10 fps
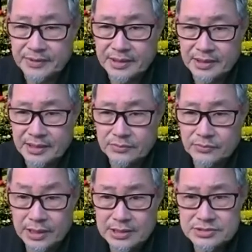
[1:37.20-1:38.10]
and
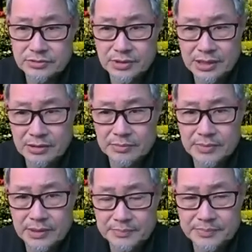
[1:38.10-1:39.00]
when I saw how a
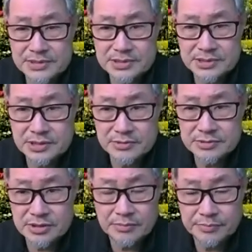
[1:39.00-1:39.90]
blind person
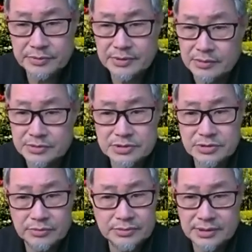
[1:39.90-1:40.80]
used the computer, I was
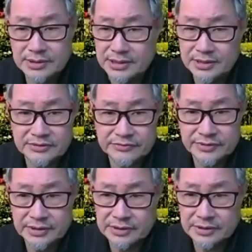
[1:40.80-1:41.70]
totally kind of
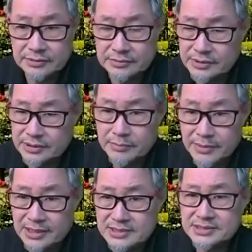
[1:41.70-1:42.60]
uh, you know
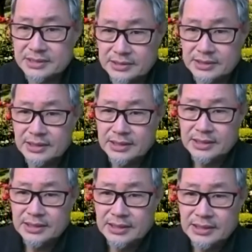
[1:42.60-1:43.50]
amazed and
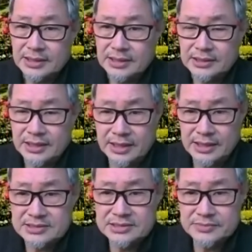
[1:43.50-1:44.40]
and I
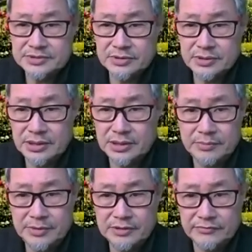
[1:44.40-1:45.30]
asked them, so
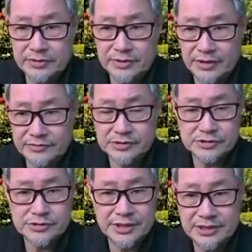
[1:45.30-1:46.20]
how many of you after the
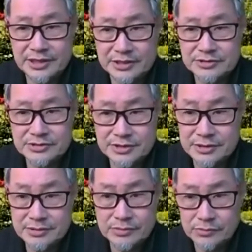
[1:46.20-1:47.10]
training
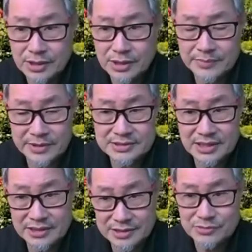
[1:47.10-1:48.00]
actually work? Because
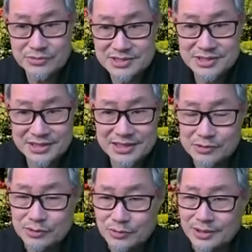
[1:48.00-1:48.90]
I could see that they
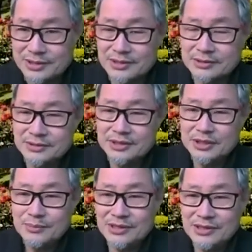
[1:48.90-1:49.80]
could work, you know.
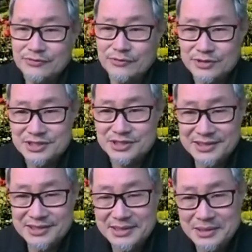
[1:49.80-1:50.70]
But
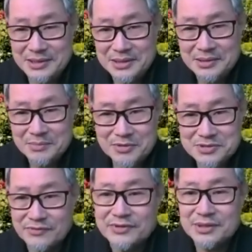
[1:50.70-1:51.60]
unfortunately, most
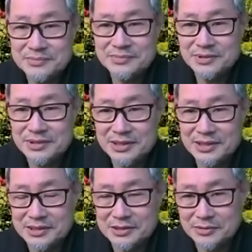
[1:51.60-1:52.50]
of them, eh,
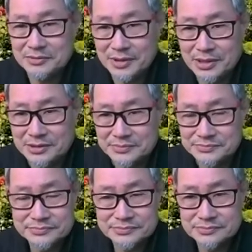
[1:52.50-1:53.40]
you know,
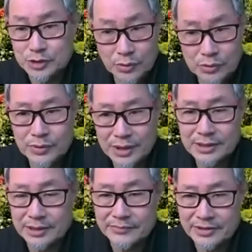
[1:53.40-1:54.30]
um, don't
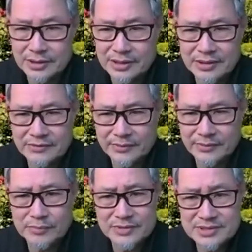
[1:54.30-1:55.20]
work. I mean, if I'm
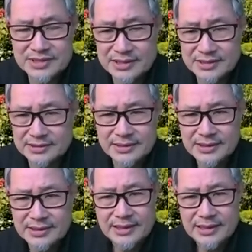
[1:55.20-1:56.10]
not mistaken,
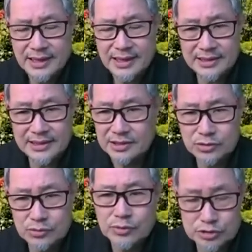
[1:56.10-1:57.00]
hardly
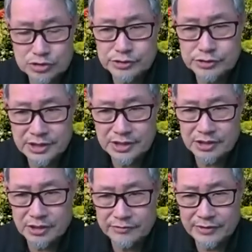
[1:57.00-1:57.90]
two or three
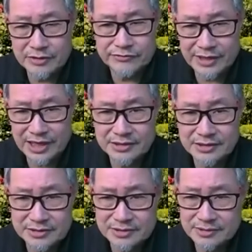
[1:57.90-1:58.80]
of out of
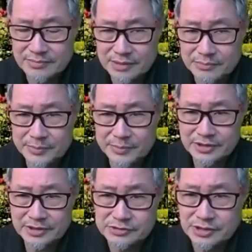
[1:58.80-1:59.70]
500 blind people
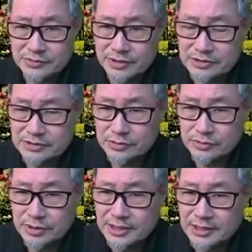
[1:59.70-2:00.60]
they trained were actually
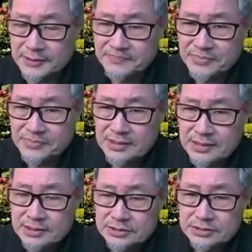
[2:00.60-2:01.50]
working.
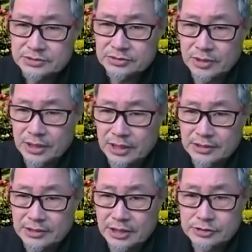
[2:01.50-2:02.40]
So
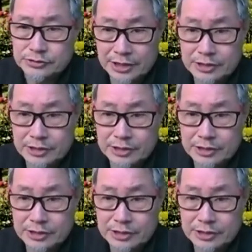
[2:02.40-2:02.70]
I, I tried